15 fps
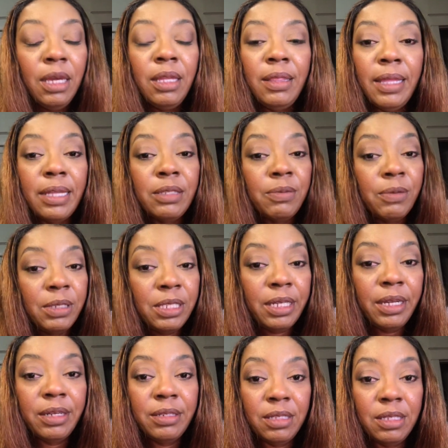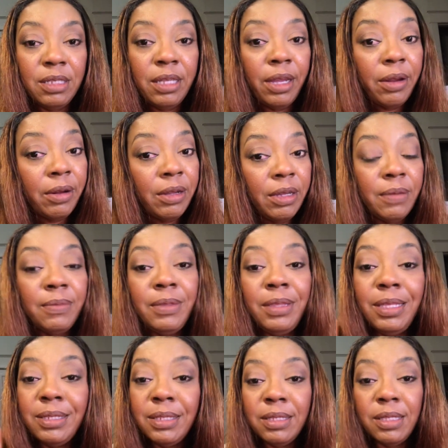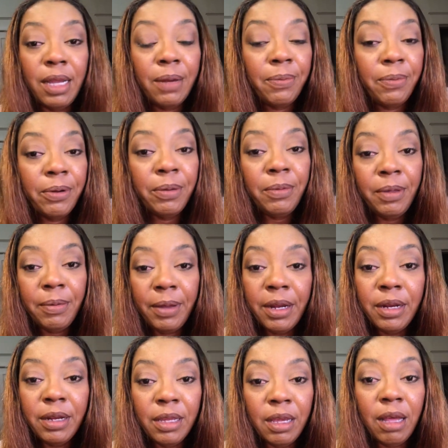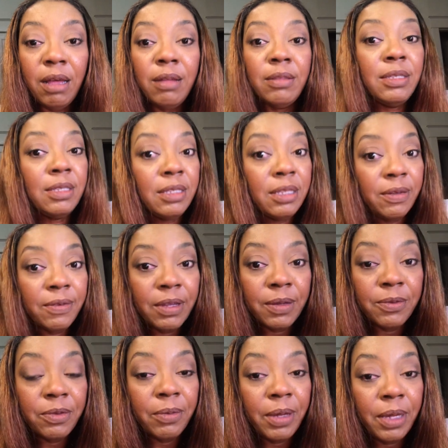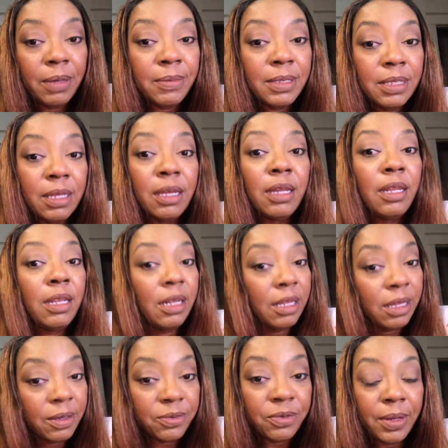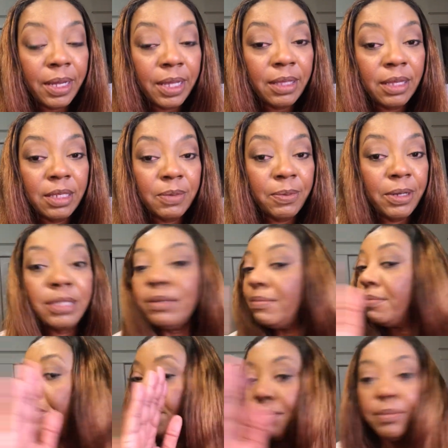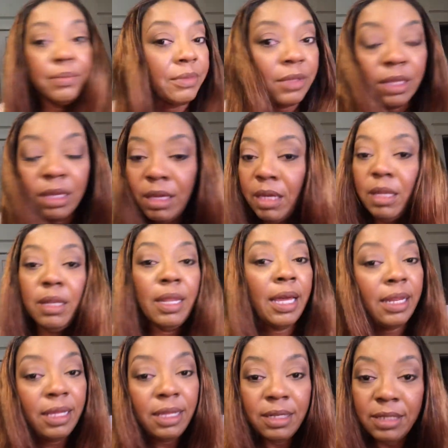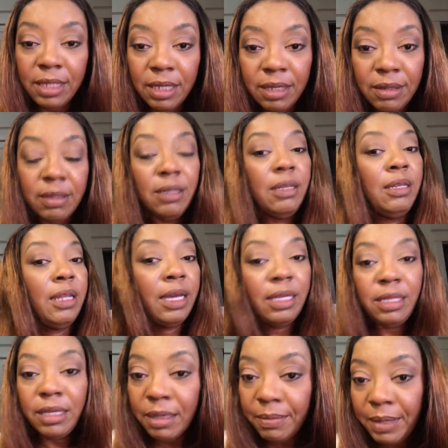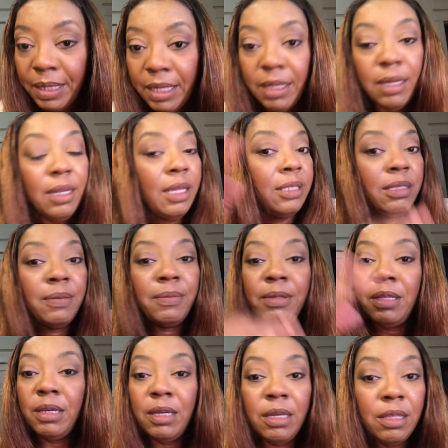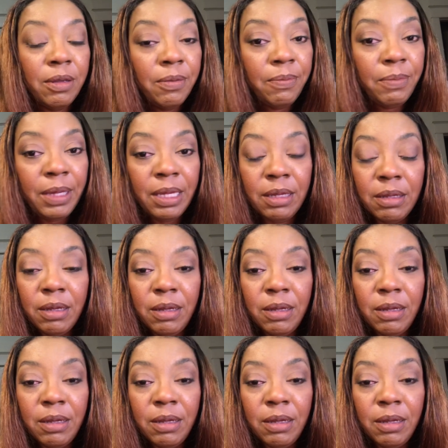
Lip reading: that's what tears this hair up. This is not premium hair, y'all. This stuff comes from Amazon, and it comes from AliExpress, not Indique, not Yummy, not some of the other big